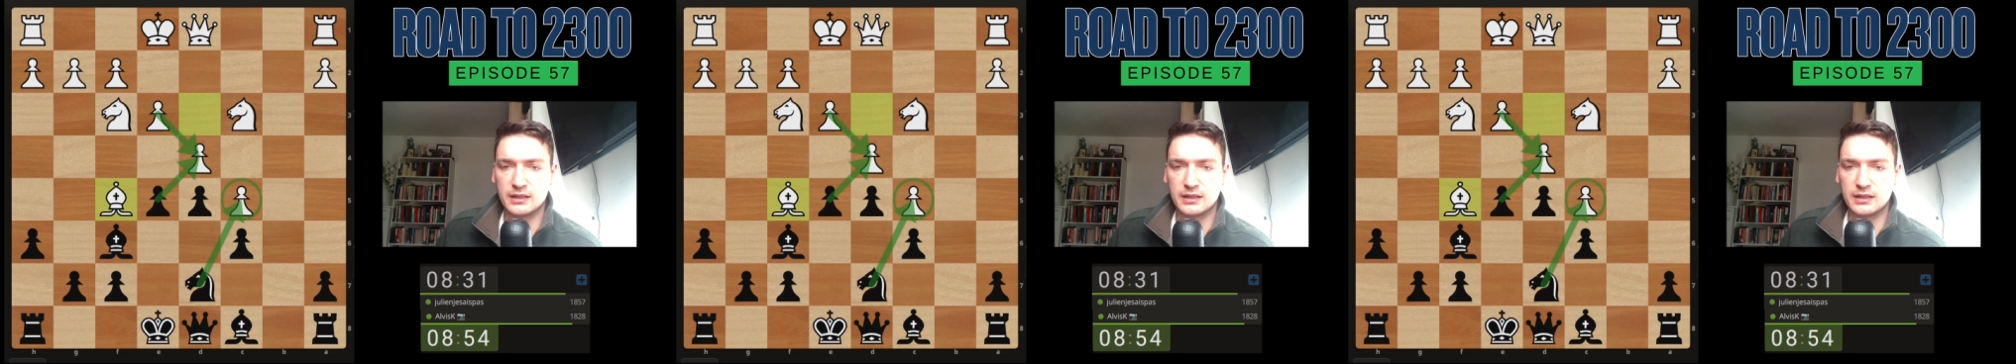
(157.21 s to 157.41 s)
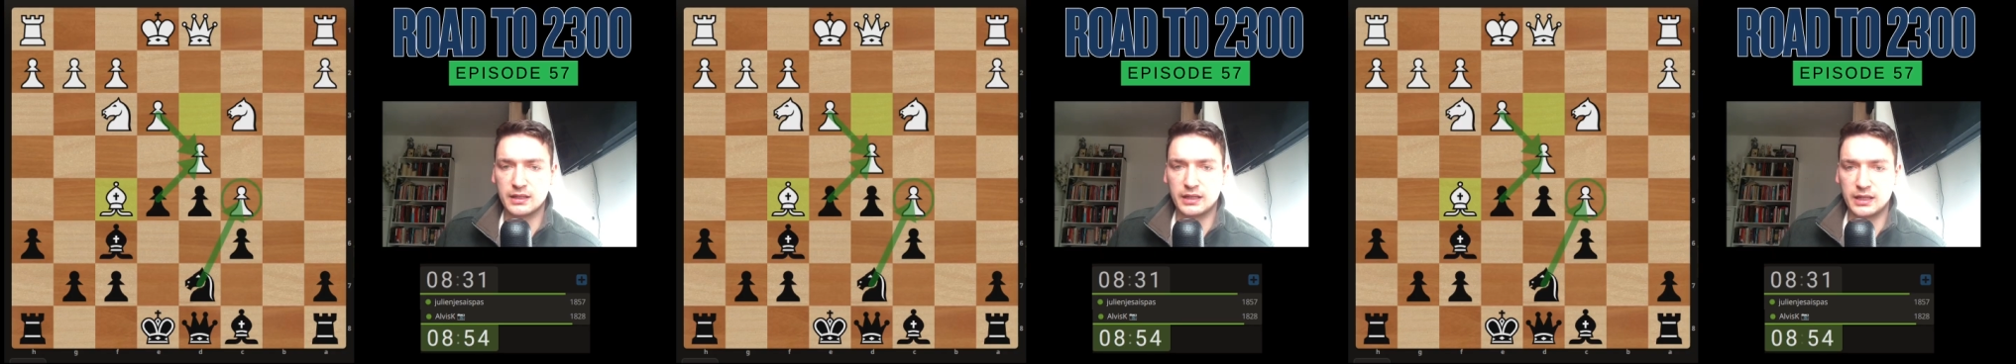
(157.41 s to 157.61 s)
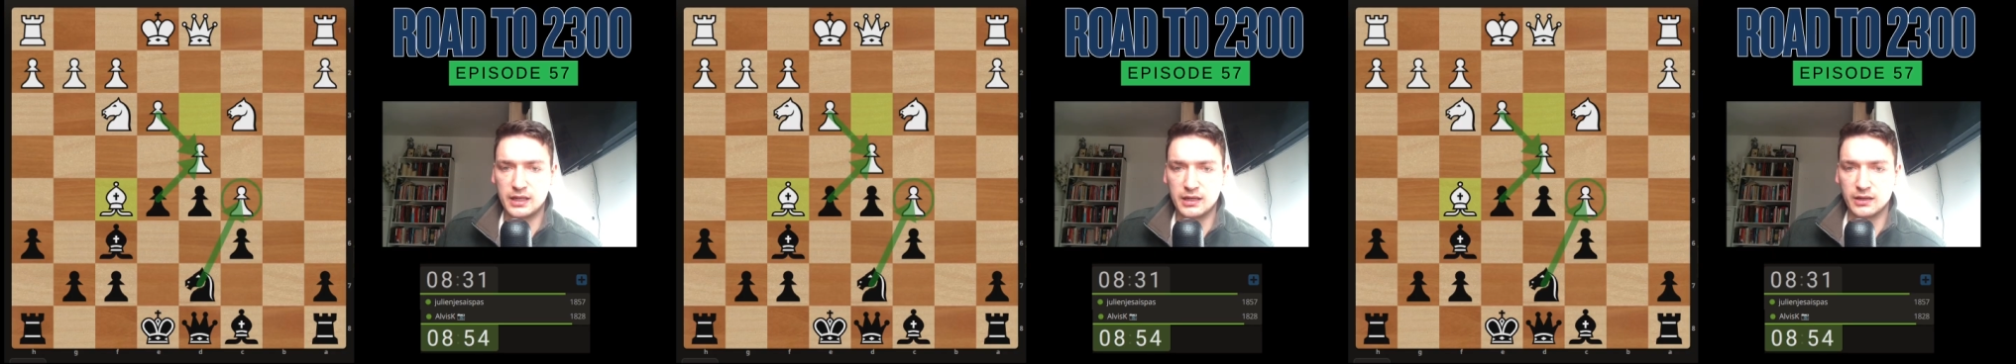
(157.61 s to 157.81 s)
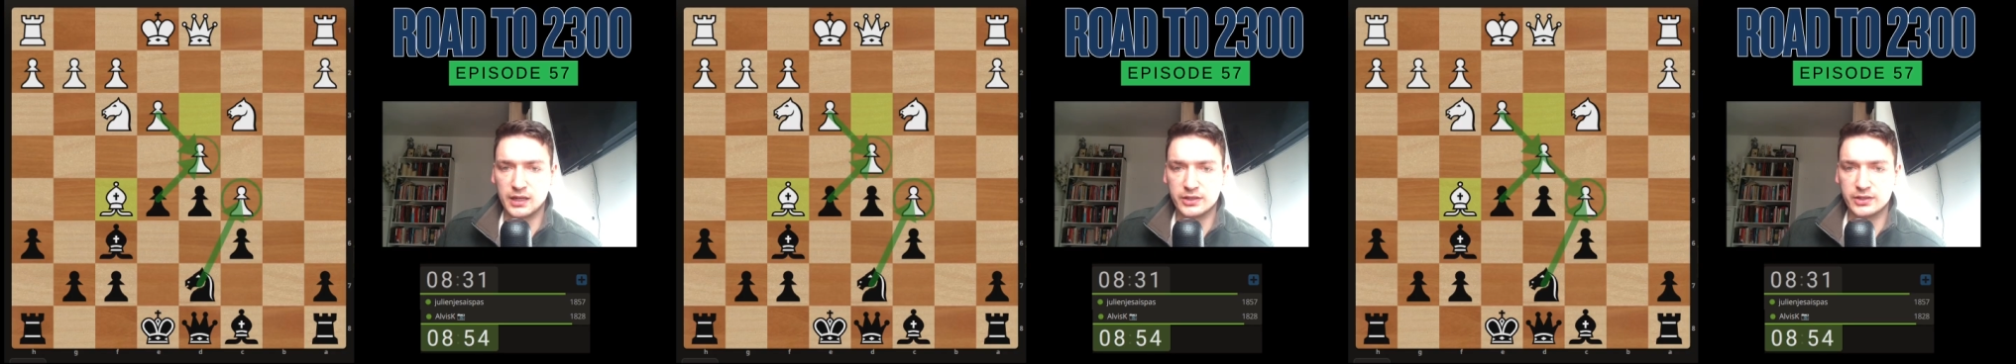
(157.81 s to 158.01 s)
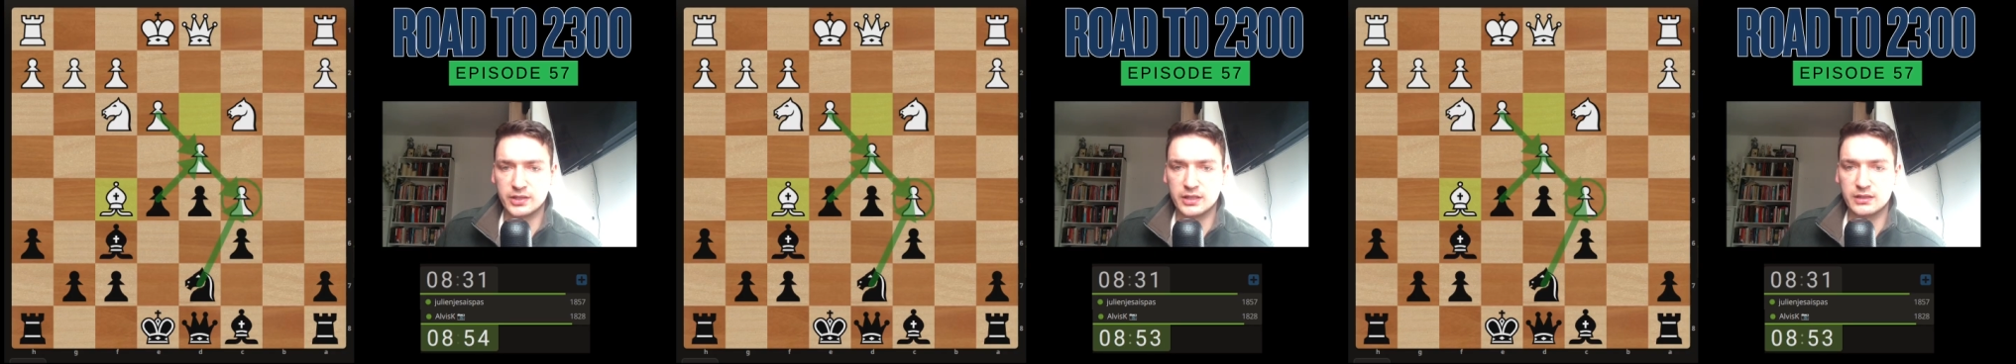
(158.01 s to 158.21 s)
here,
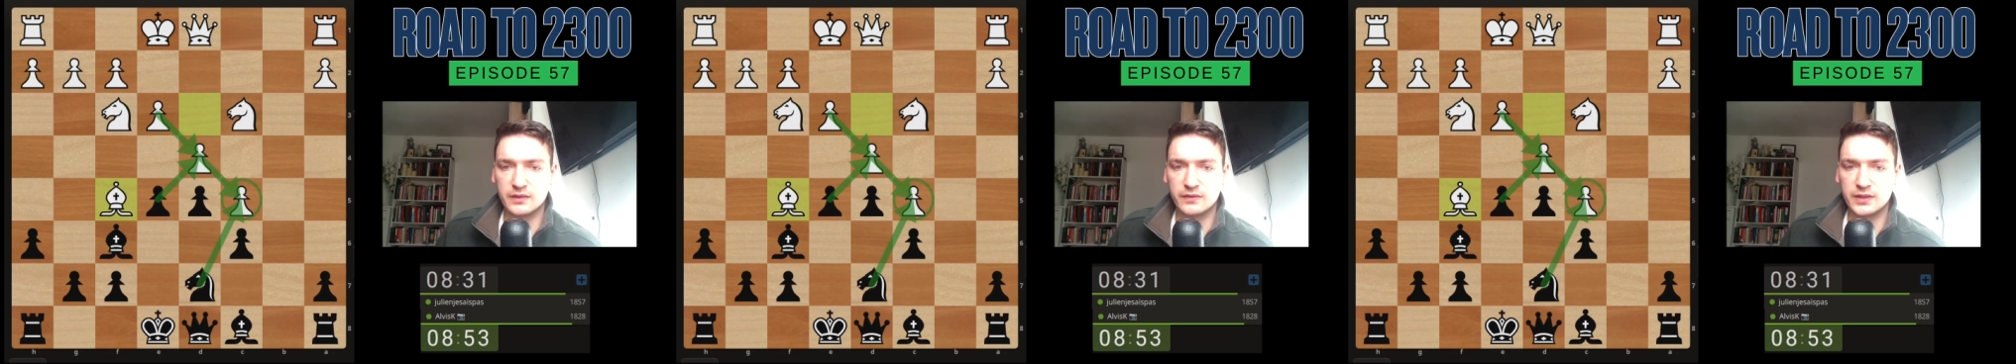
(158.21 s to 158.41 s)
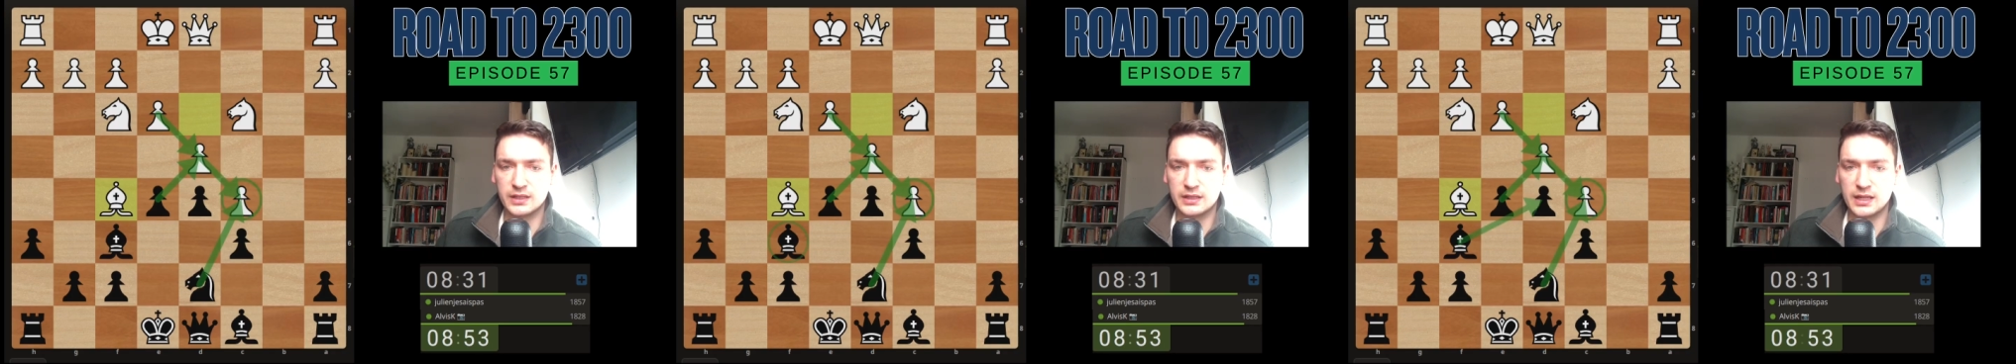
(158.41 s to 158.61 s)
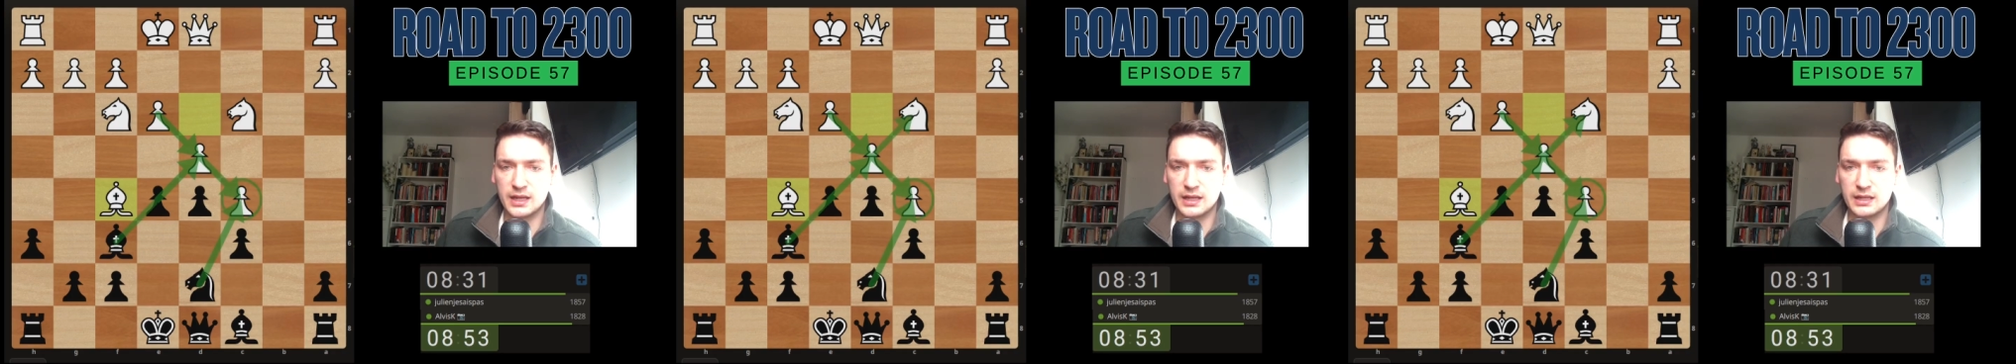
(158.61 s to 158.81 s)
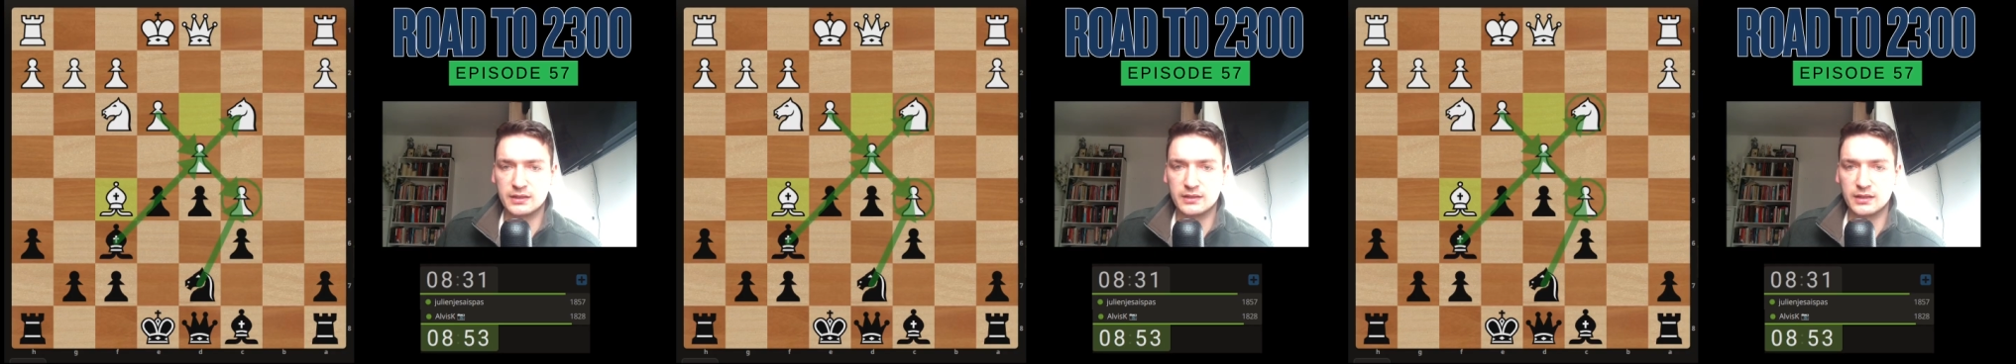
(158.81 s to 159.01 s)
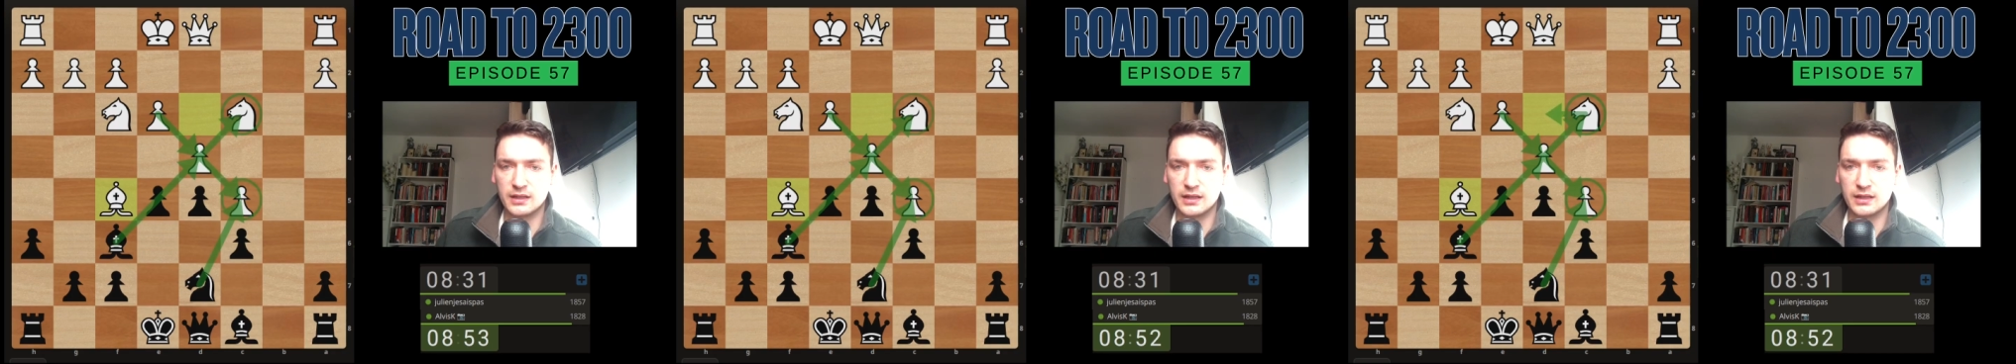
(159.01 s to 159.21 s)
actually, because if he takes,